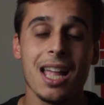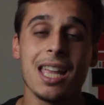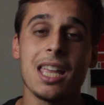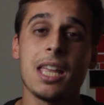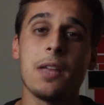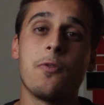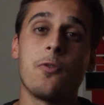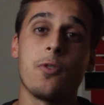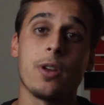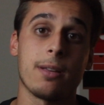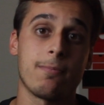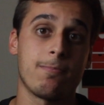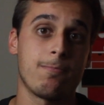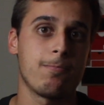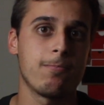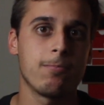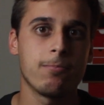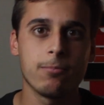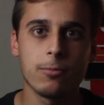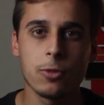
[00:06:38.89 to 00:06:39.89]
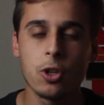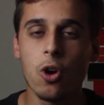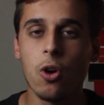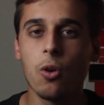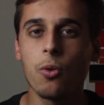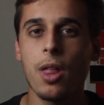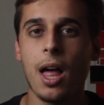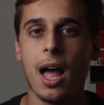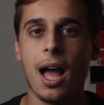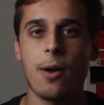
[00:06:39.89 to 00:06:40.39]
If we
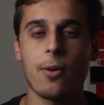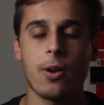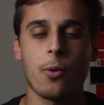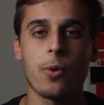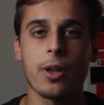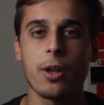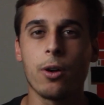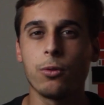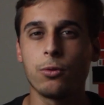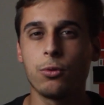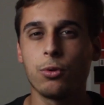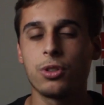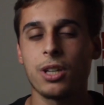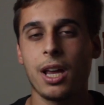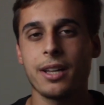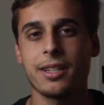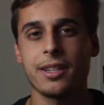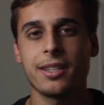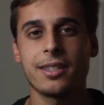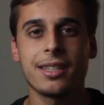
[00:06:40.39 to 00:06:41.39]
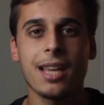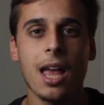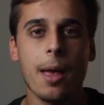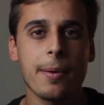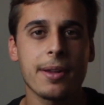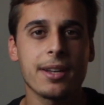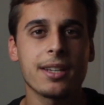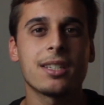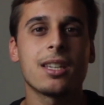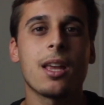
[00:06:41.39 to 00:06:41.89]
go down and we go to sizes
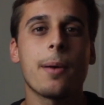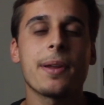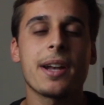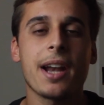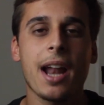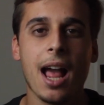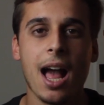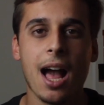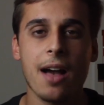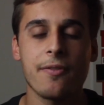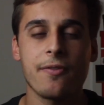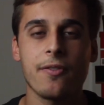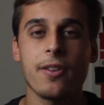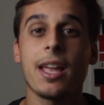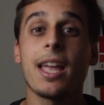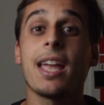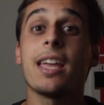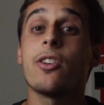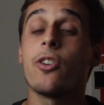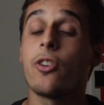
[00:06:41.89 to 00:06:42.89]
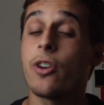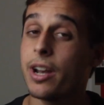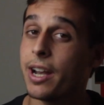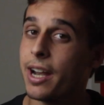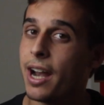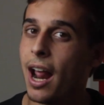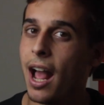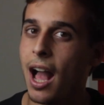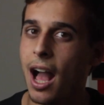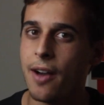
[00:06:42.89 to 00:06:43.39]
7, 7 and a half, 8 or 8
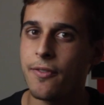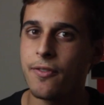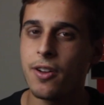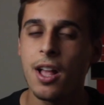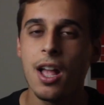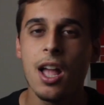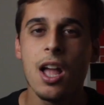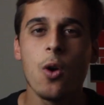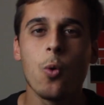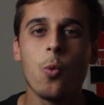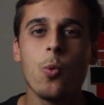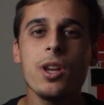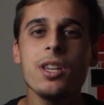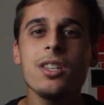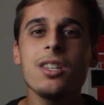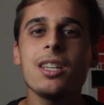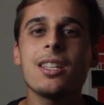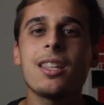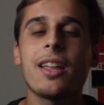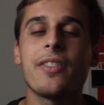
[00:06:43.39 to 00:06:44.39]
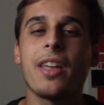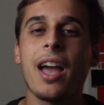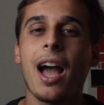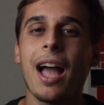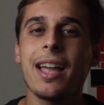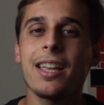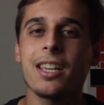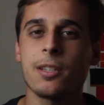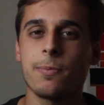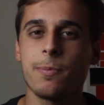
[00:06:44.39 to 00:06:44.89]
and a half, we see that the
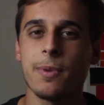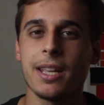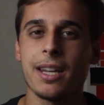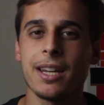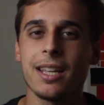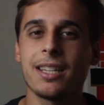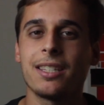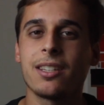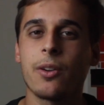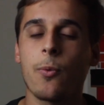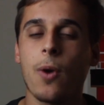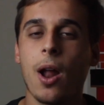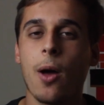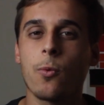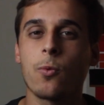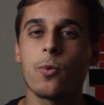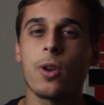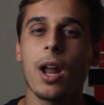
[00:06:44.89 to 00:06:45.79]
highest bid is around